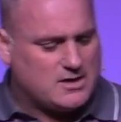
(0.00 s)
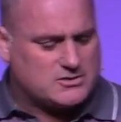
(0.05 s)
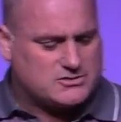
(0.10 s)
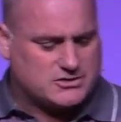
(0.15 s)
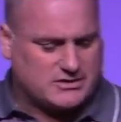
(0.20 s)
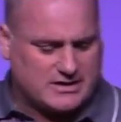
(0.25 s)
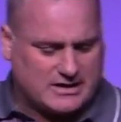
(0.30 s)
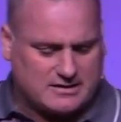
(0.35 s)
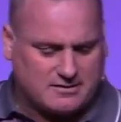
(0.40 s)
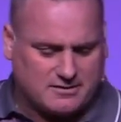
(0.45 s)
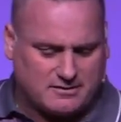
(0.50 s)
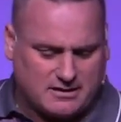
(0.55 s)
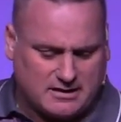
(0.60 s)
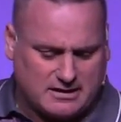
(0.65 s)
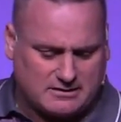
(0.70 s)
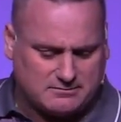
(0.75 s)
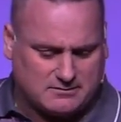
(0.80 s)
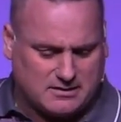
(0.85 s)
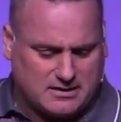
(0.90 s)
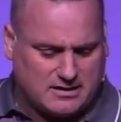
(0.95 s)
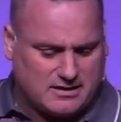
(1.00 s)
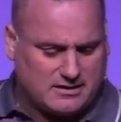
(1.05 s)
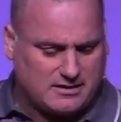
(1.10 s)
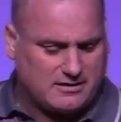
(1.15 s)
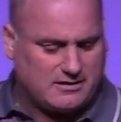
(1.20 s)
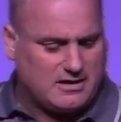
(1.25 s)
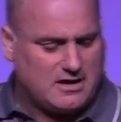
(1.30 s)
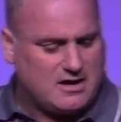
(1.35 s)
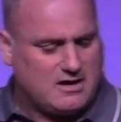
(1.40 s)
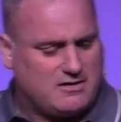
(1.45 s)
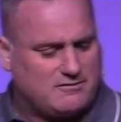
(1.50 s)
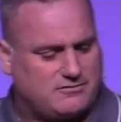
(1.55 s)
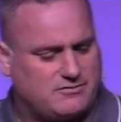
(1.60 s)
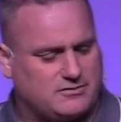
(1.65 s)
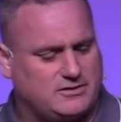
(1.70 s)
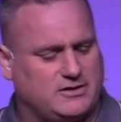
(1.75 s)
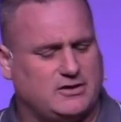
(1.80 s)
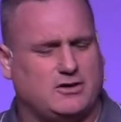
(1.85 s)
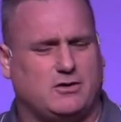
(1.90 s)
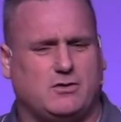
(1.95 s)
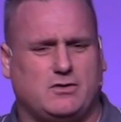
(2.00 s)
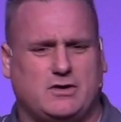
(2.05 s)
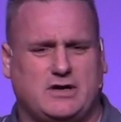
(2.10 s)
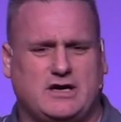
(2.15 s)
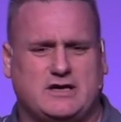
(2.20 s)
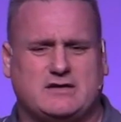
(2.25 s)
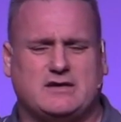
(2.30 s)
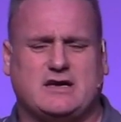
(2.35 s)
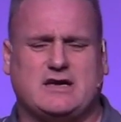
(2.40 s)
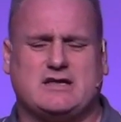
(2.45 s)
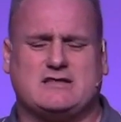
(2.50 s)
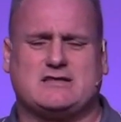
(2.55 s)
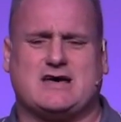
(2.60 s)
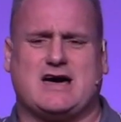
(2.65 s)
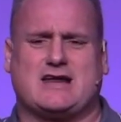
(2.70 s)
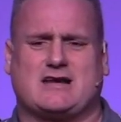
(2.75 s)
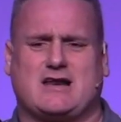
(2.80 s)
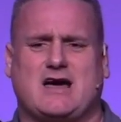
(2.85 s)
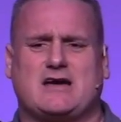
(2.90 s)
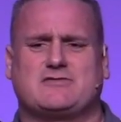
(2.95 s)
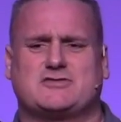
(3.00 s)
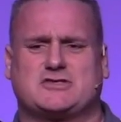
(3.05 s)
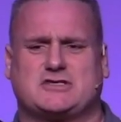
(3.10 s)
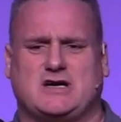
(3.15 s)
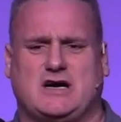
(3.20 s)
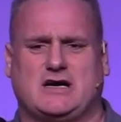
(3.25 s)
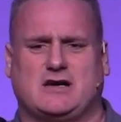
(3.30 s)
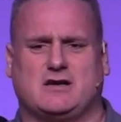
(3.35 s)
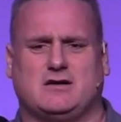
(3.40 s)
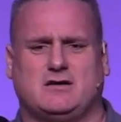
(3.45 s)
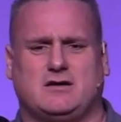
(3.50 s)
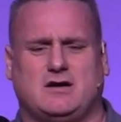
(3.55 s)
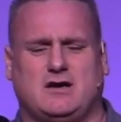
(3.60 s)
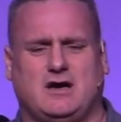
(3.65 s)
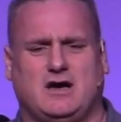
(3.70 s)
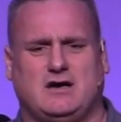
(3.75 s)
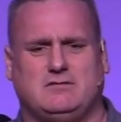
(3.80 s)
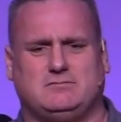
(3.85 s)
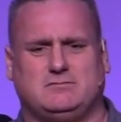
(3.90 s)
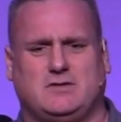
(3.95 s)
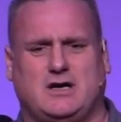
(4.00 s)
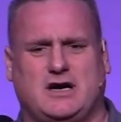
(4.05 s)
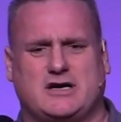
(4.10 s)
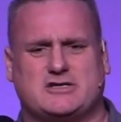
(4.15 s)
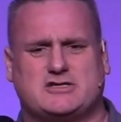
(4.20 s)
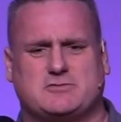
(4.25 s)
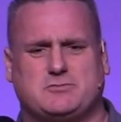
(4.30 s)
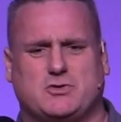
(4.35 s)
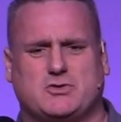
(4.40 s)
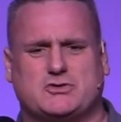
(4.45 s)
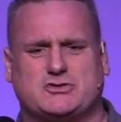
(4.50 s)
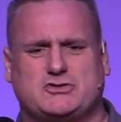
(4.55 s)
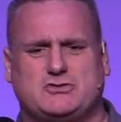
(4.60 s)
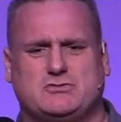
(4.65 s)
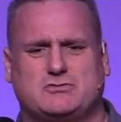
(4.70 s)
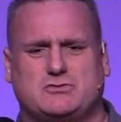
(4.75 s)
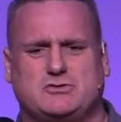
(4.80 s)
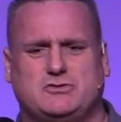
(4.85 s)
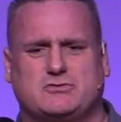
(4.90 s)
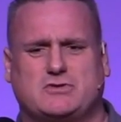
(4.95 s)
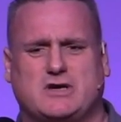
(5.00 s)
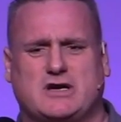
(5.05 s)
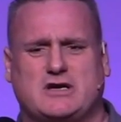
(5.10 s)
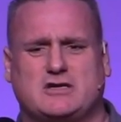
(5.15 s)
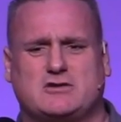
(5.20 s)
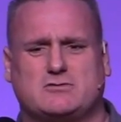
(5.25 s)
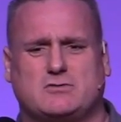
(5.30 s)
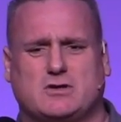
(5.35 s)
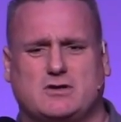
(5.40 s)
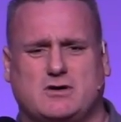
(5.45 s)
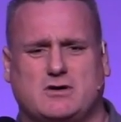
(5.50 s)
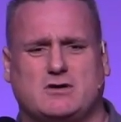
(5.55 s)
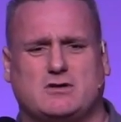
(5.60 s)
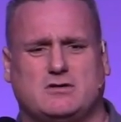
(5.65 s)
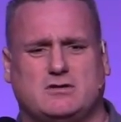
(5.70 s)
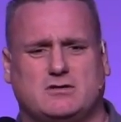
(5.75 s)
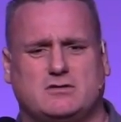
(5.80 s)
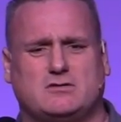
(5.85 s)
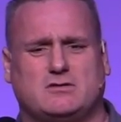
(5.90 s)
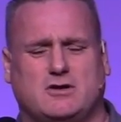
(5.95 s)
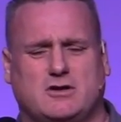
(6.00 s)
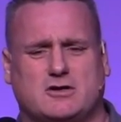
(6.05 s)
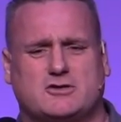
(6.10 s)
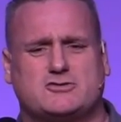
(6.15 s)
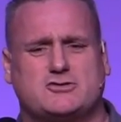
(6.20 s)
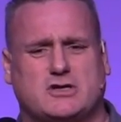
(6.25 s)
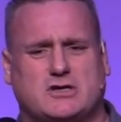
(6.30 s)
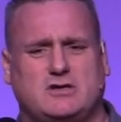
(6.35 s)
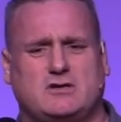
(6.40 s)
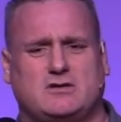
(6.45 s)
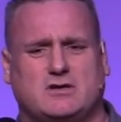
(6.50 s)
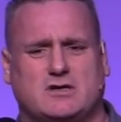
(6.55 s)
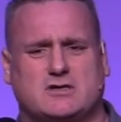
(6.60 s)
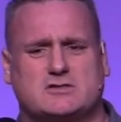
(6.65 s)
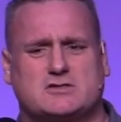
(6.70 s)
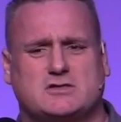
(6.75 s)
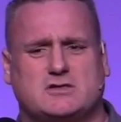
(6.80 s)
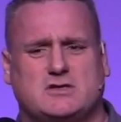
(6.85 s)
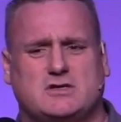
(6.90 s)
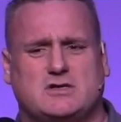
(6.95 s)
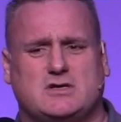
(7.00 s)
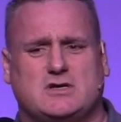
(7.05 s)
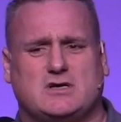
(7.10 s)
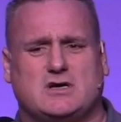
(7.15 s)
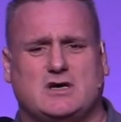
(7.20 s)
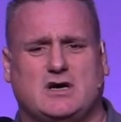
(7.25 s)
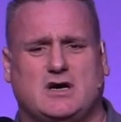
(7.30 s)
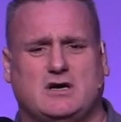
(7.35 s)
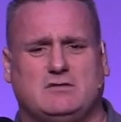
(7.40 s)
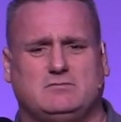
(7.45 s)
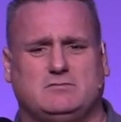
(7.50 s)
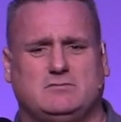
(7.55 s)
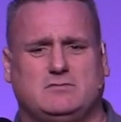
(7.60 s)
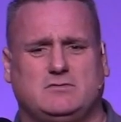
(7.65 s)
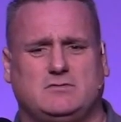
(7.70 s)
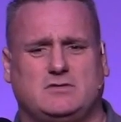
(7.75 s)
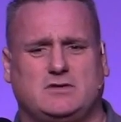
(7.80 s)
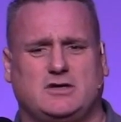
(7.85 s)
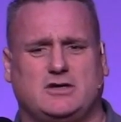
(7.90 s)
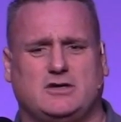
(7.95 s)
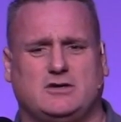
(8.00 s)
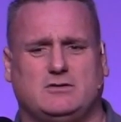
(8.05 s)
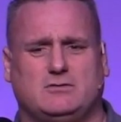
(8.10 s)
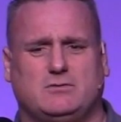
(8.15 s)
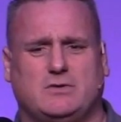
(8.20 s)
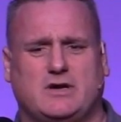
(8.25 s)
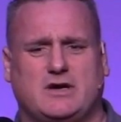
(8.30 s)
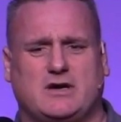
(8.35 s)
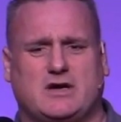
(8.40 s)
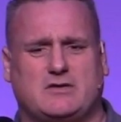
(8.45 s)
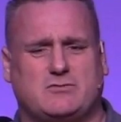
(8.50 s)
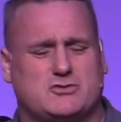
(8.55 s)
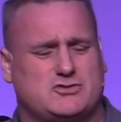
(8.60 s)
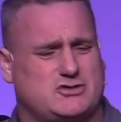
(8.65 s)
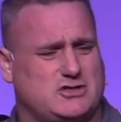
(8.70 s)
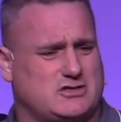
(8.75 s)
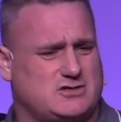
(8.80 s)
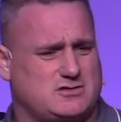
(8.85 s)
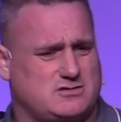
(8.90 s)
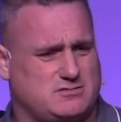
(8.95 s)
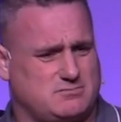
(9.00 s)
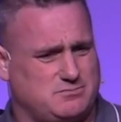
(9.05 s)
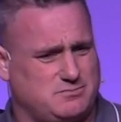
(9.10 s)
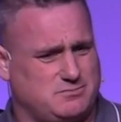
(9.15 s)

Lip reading: So then, you know, in that lifestyle, I suppose you get into a lot of different things, you know, where I was just